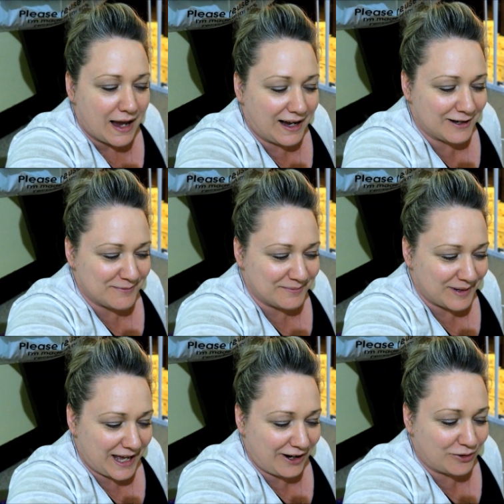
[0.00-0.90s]
And
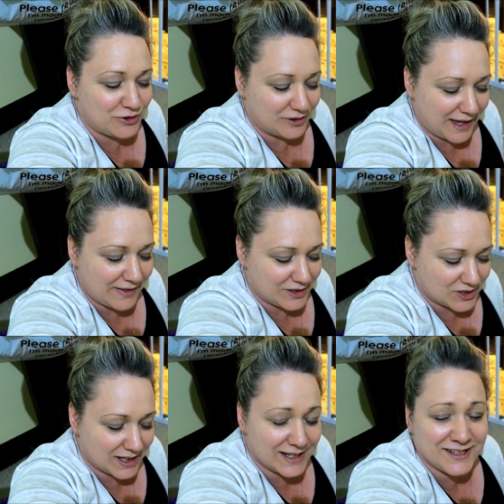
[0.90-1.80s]
I'll do that
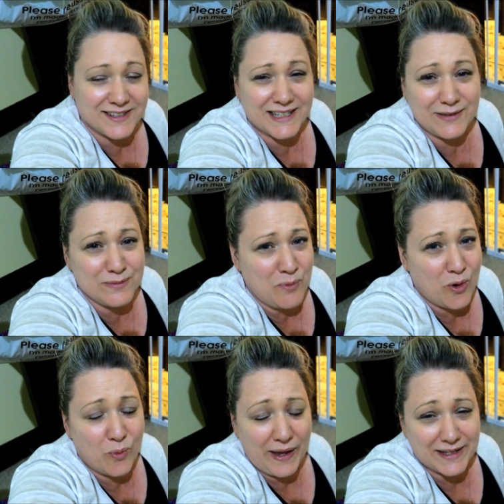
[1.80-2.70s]
this year. It just gives
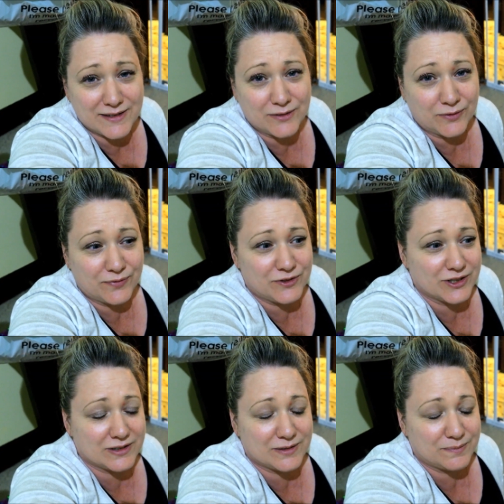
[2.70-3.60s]
more weeks of
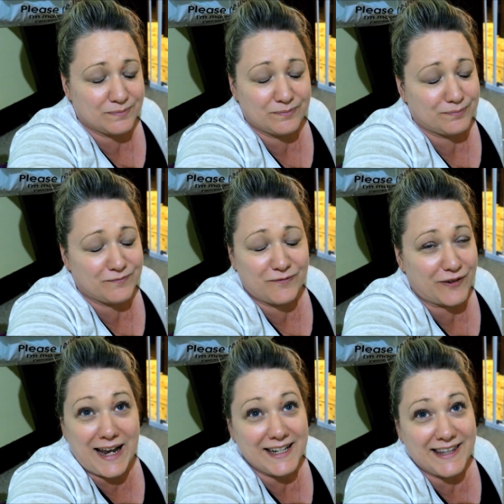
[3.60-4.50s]
just
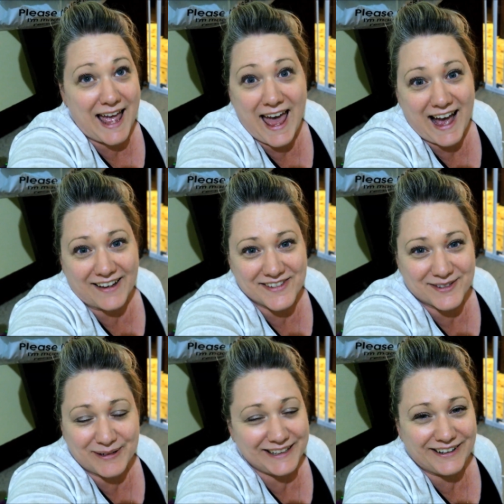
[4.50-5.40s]
fun in the house.
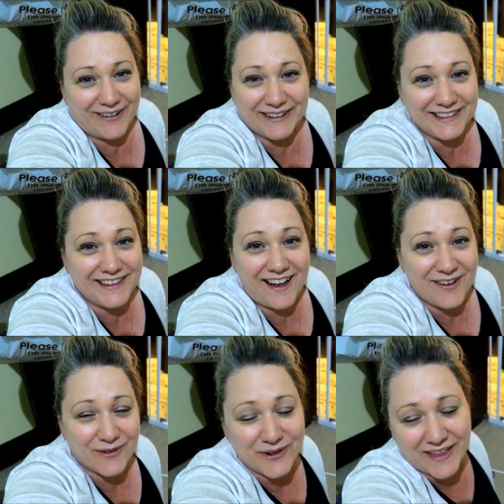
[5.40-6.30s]
We, you know, we
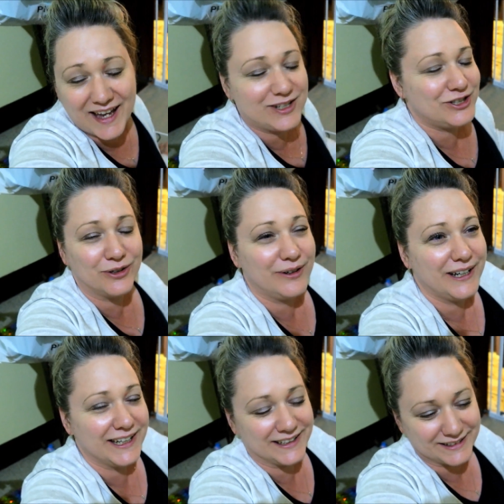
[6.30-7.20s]
love all that
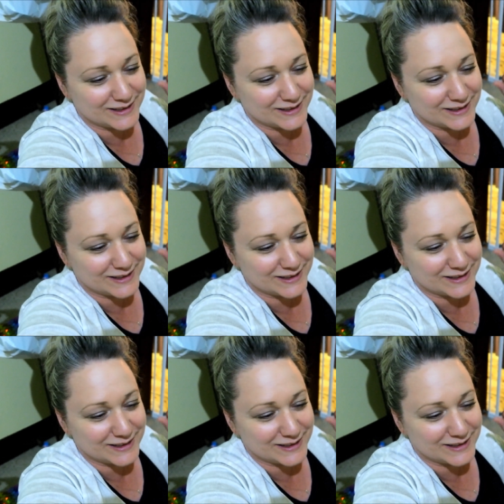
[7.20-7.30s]
joy and